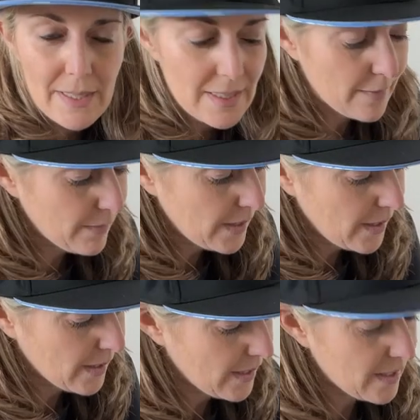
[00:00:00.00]

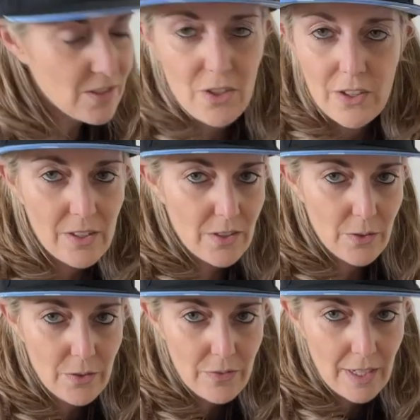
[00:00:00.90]
something and then it turned into
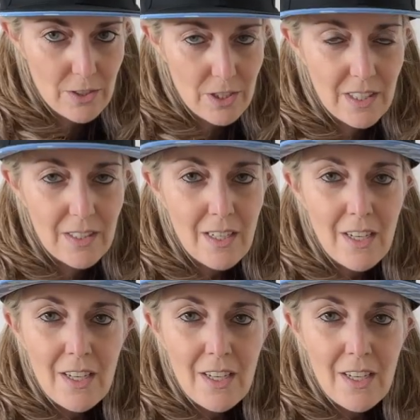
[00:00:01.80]
infection.